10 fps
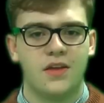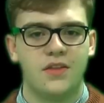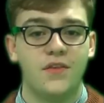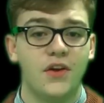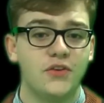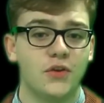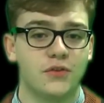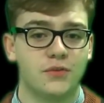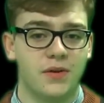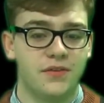The first
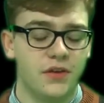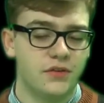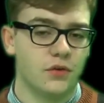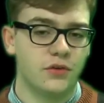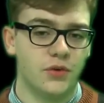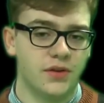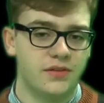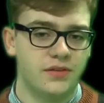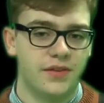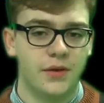shots from my first horror
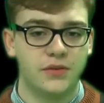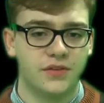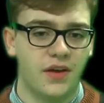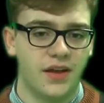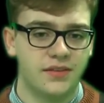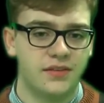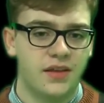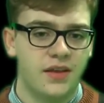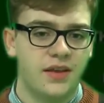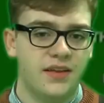choice, The Hills of Eyes,
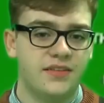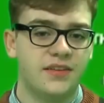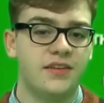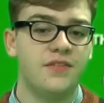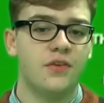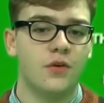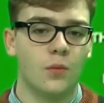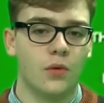is a certificate